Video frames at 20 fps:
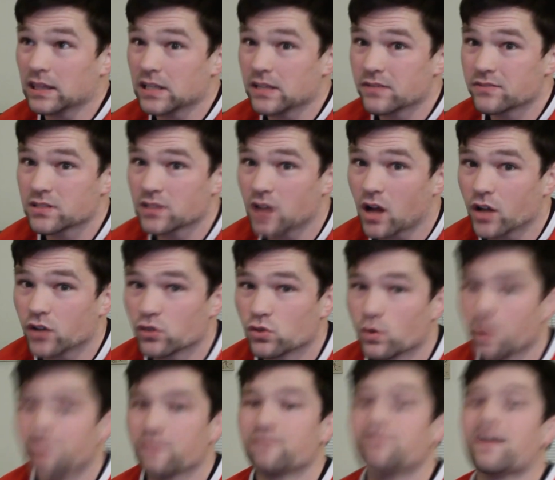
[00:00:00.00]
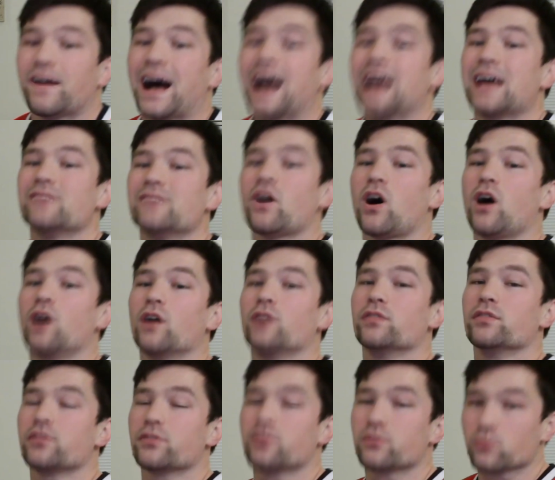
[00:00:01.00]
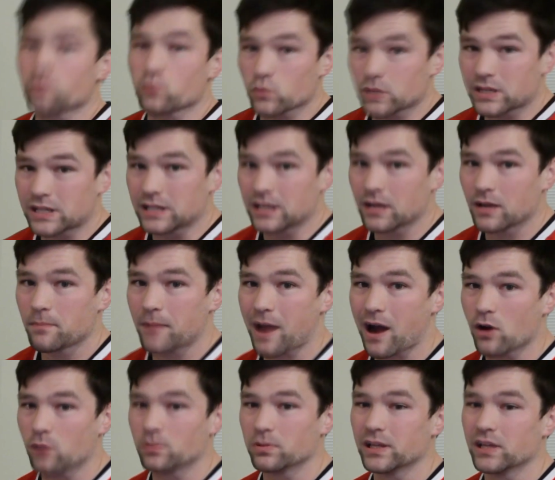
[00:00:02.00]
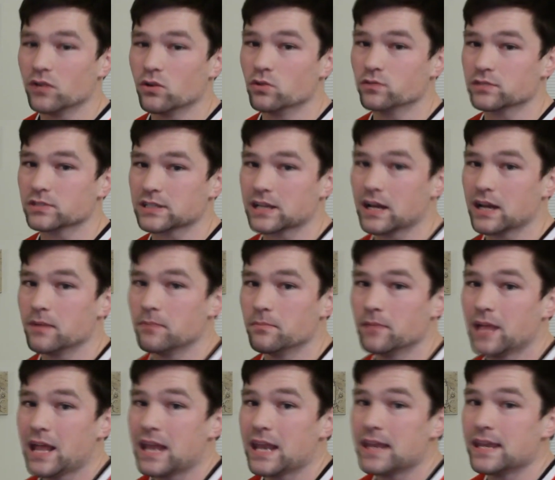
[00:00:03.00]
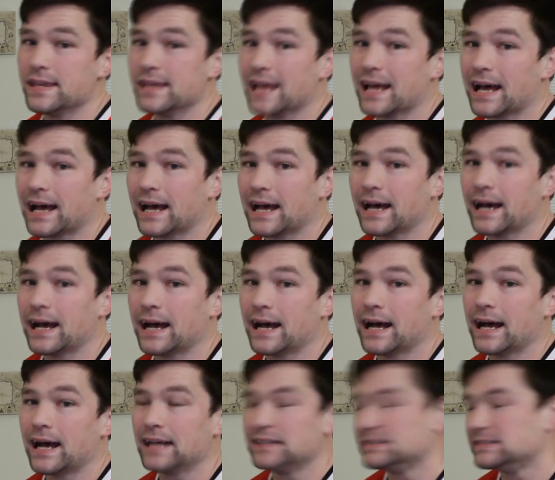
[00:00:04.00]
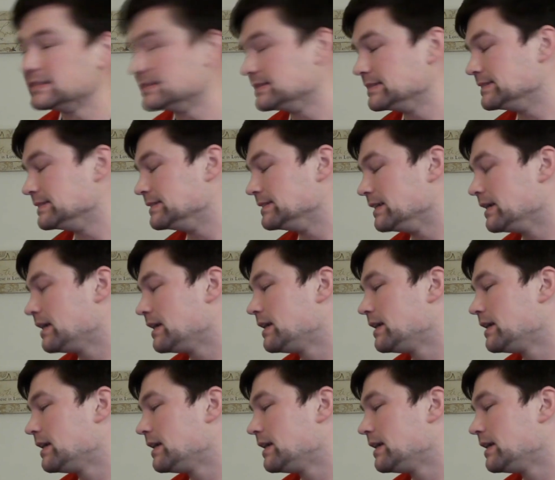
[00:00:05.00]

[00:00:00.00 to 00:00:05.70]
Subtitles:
leaves it on to a 5-on-3 power play in overtime. Not good.